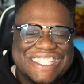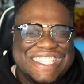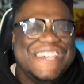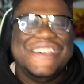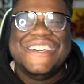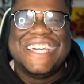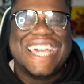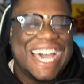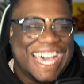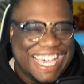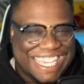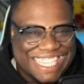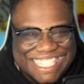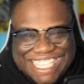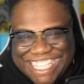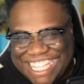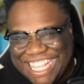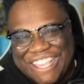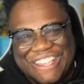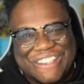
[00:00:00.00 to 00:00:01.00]
see you
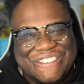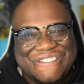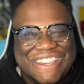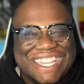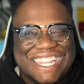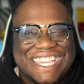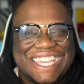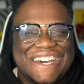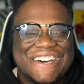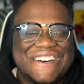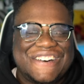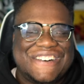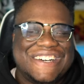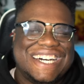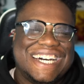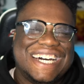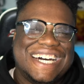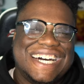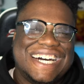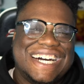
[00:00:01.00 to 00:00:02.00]
guys in the next
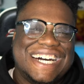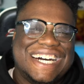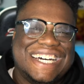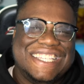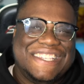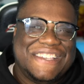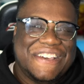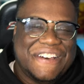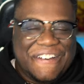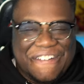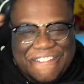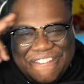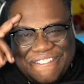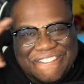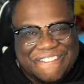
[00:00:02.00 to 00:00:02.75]
video. Until